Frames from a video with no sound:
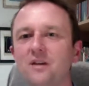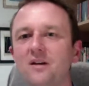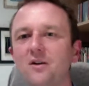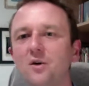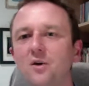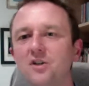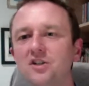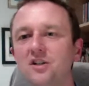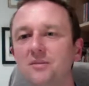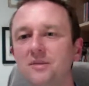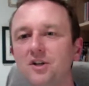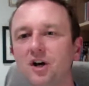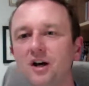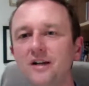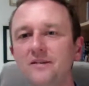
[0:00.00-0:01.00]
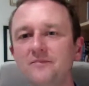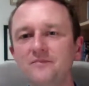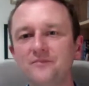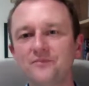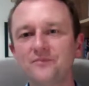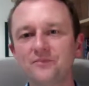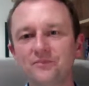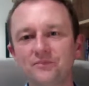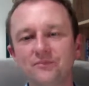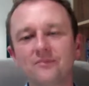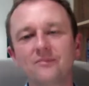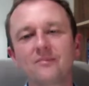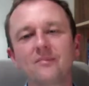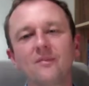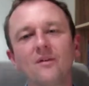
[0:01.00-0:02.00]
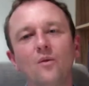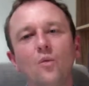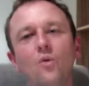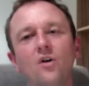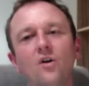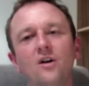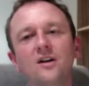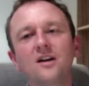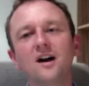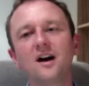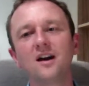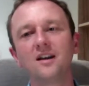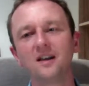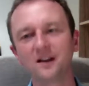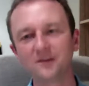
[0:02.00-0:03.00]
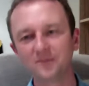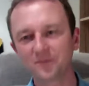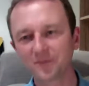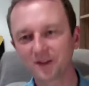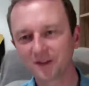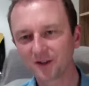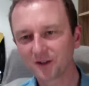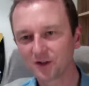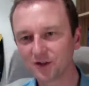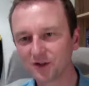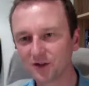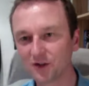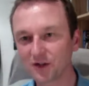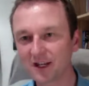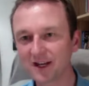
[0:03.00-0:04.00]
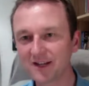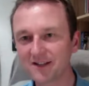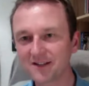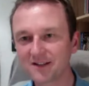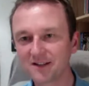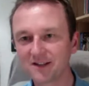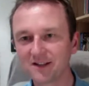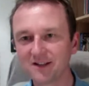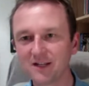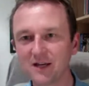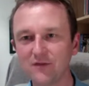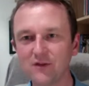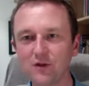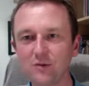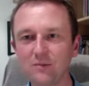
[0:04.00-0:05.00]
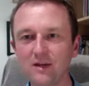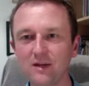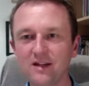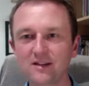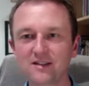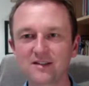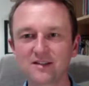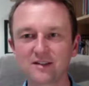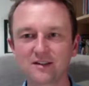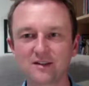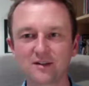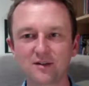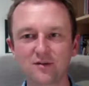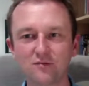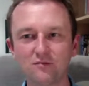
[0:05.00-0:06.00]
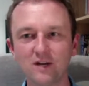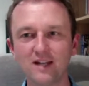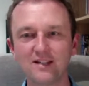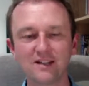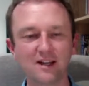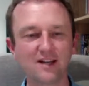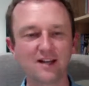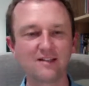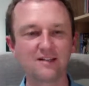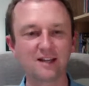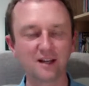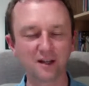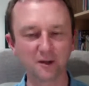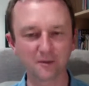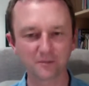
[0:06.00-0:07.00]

Question number 9. What colour do you get if you mix red and yellow?